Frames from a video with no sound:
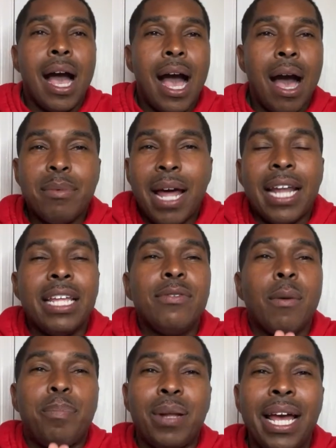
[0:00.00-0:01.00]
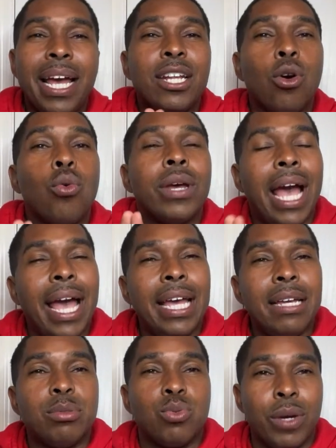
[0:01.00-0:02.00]
I'm not even playing no
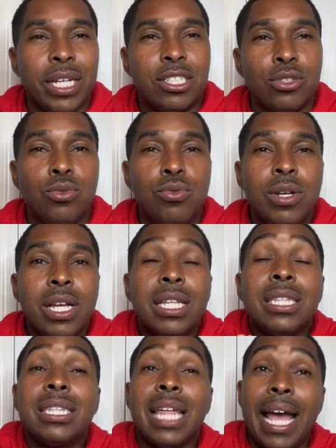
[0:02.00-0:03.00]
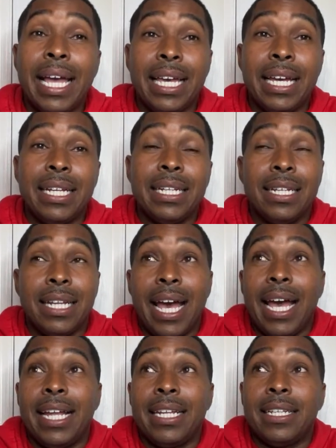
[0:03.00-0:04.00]
games with you thinking
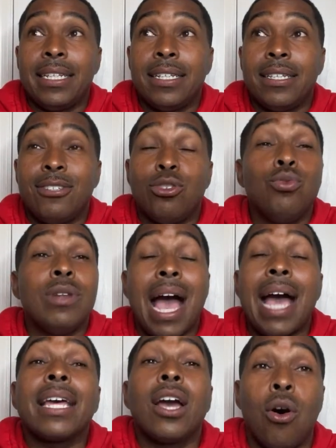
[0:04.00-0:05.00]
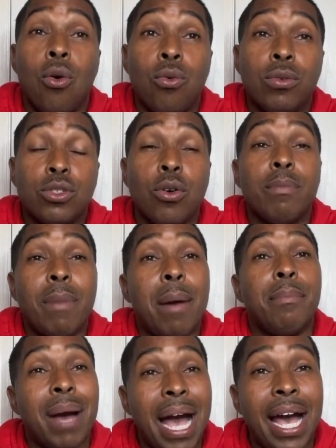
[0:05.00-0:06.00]
that you not gone. So in
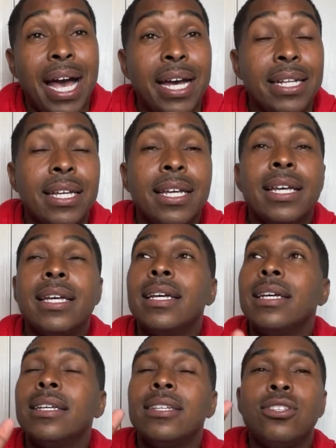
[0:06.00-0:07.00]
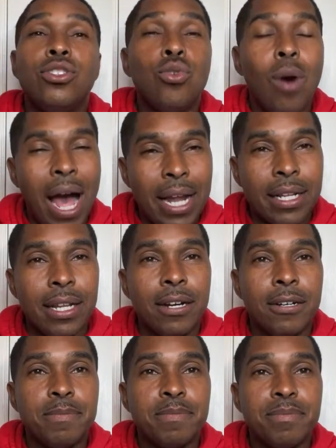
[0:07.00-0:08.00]
my mind, you out
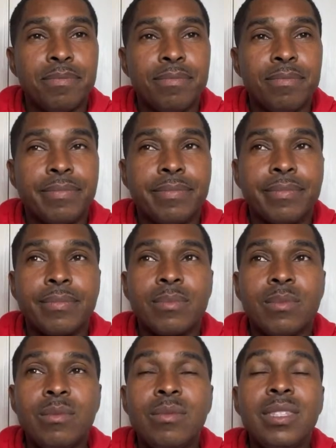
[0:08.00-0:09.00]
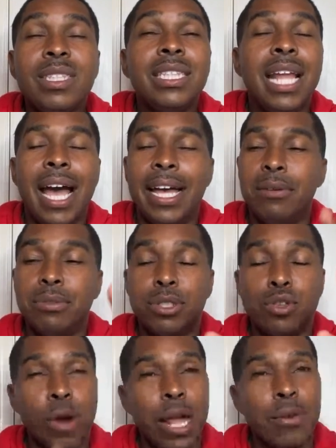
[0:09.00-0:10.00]
of there. Now,
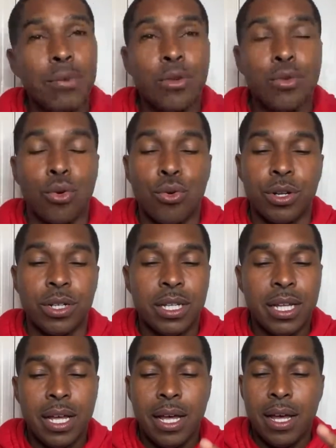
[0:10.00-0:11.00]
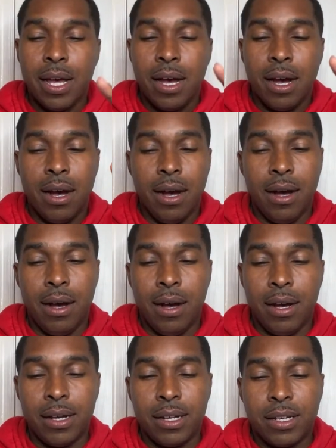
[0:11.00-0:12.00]
he was a great recruiter.
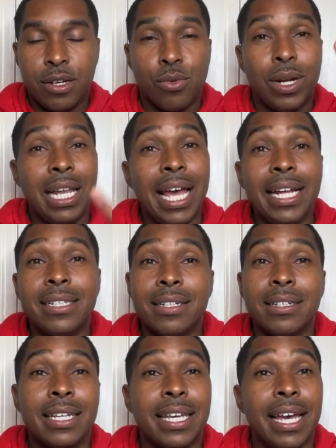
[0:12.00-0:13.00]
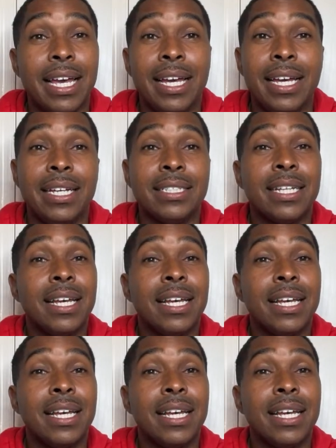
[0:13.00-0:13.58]
Could relate to the kids.